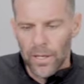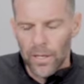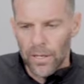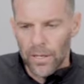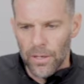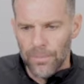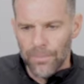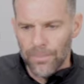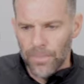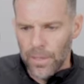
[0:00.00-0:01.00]
and
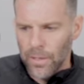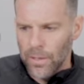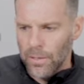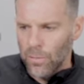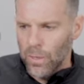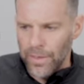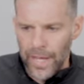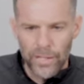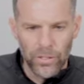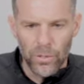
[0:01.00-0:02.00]
what
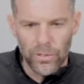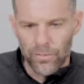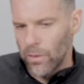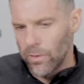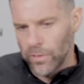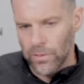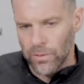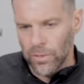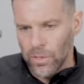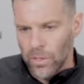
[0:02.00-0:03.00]
they do as far as
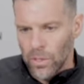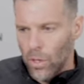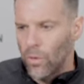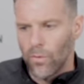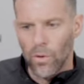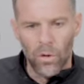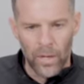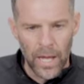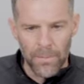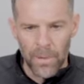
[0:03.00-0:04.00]
their overall
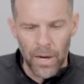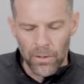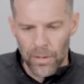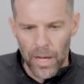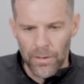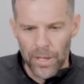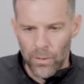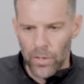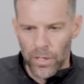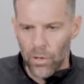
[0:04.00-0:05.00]
game model and how they
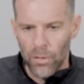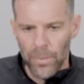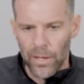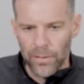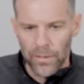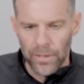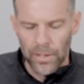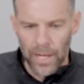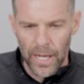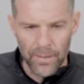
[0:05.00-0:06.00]
want to go about
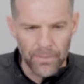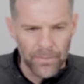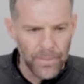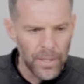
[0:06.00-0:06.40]
the game.